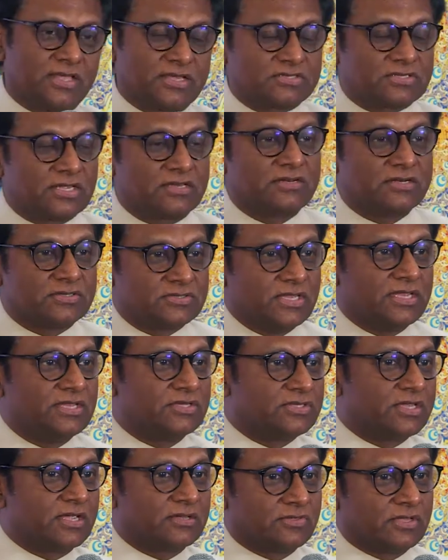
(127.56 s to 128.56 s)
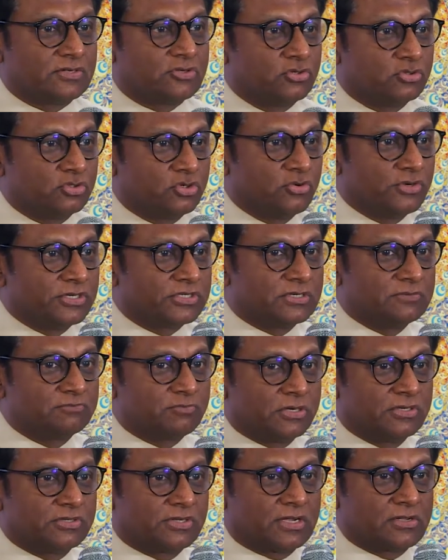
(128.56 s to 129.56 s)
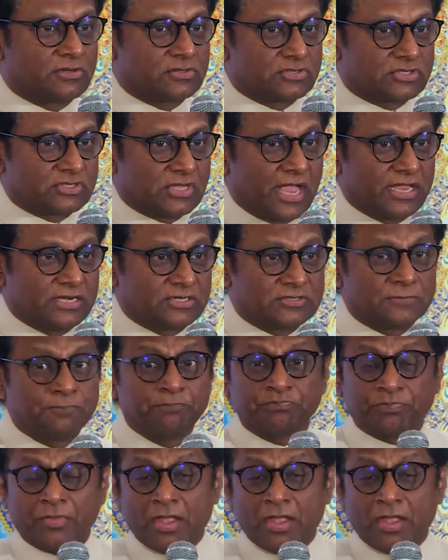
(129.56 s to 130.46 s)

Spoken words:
they said it's easier that you do it in political science.